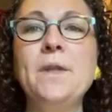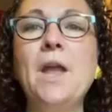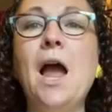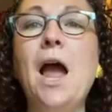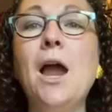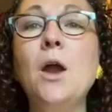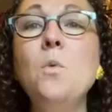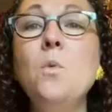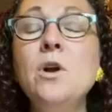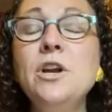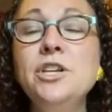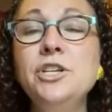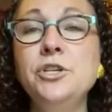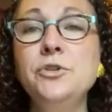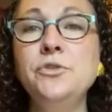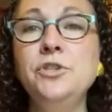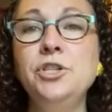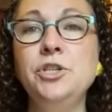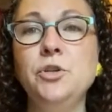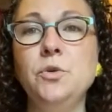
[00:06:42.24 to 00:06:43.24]
I want you
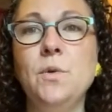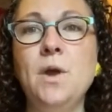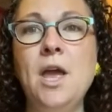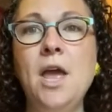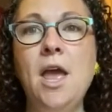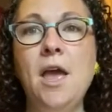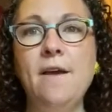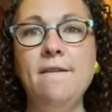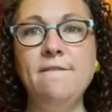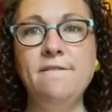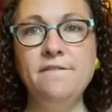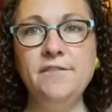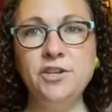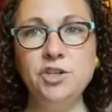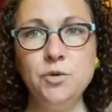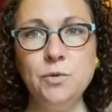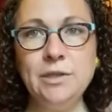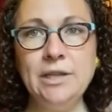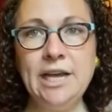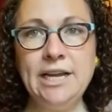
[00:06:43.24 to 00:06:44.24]
to
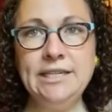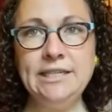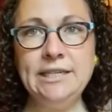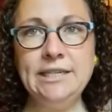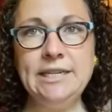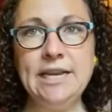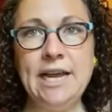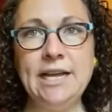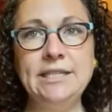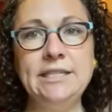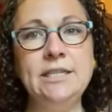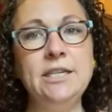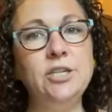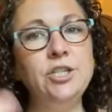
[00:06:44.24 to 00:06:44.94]
visualize the test,